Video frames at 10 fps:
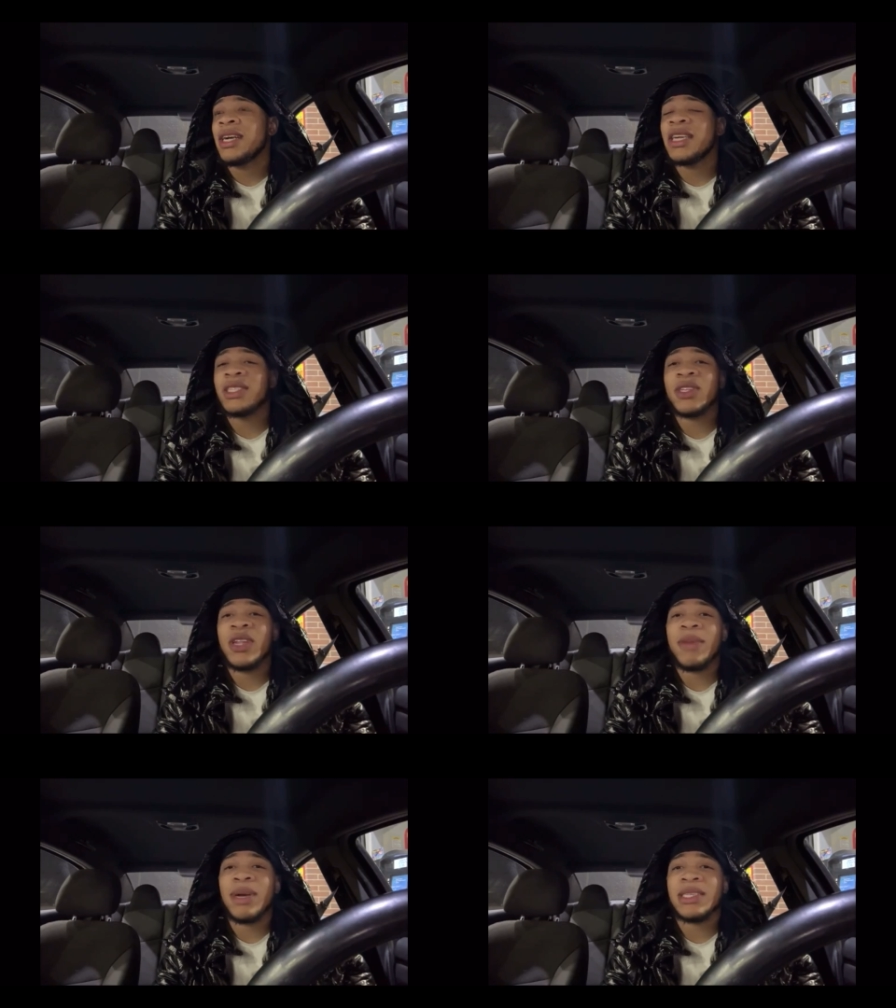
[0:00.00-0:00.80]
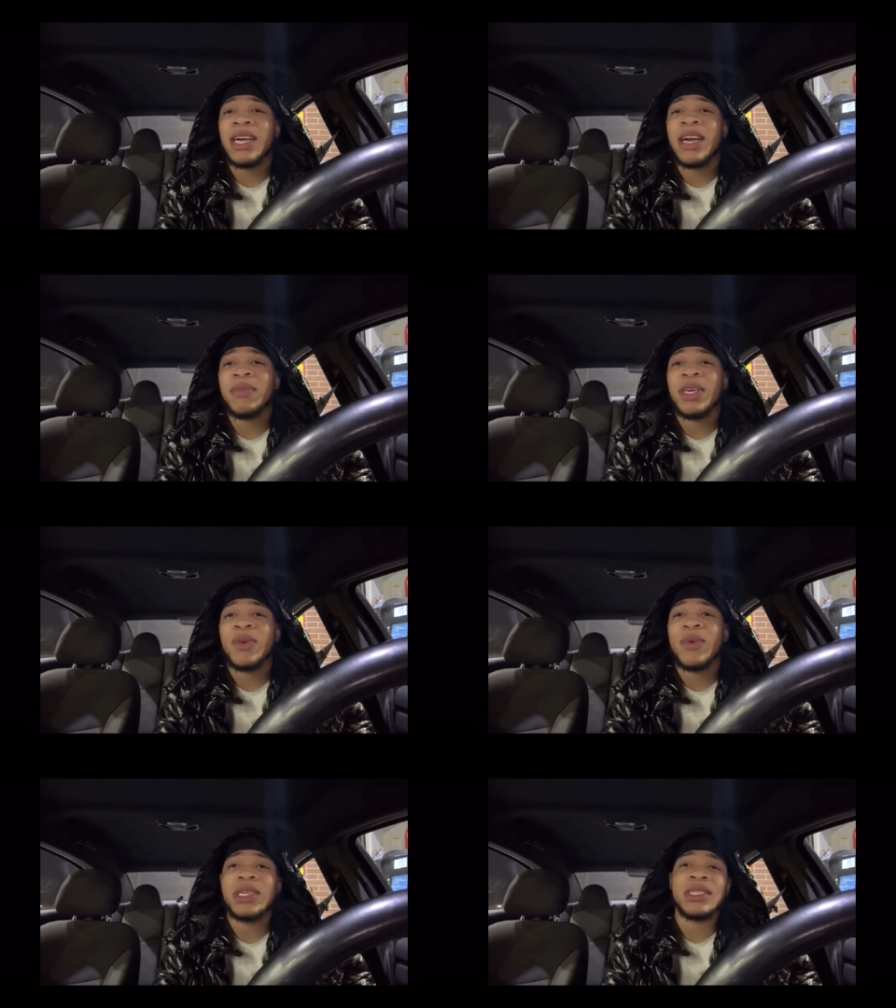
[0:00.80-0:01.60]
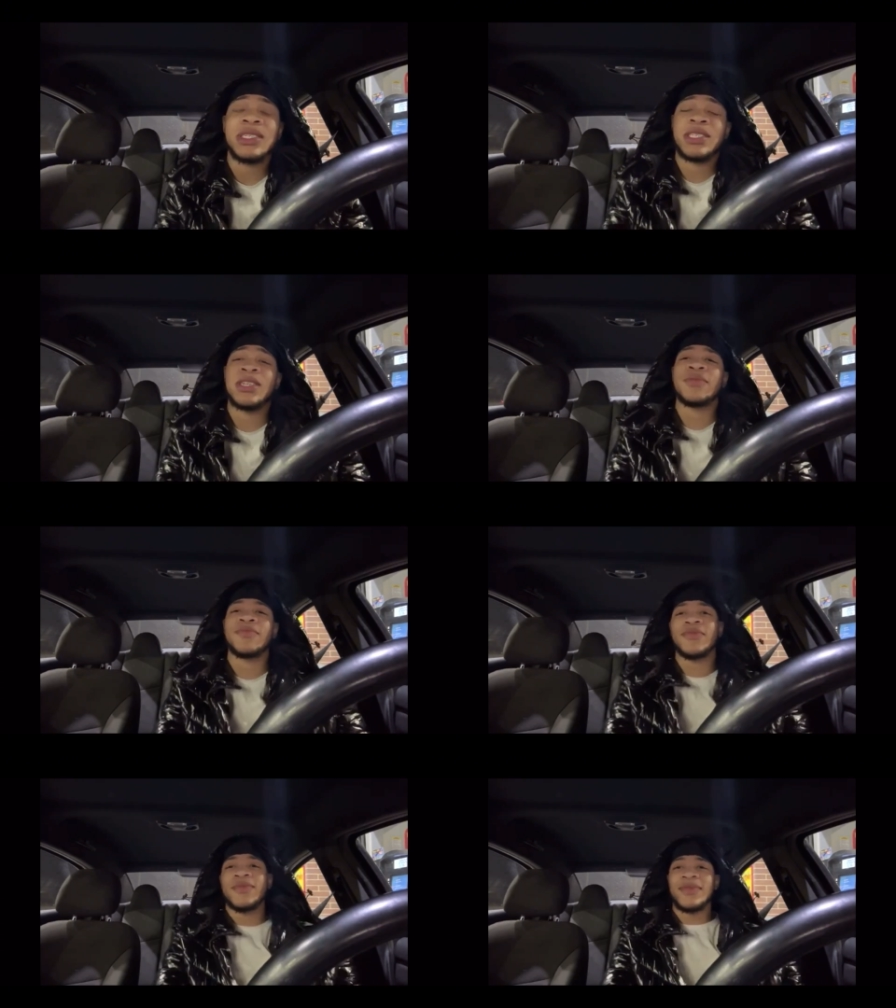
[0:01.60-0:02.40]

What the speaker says: I just don't like my time being wasted, you know?